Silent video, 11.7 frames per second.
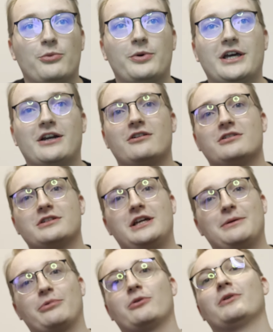we get a
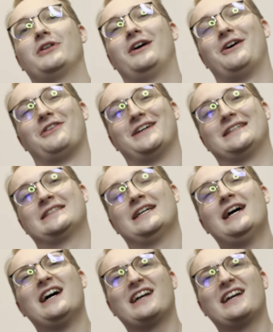goalkeeper with all this.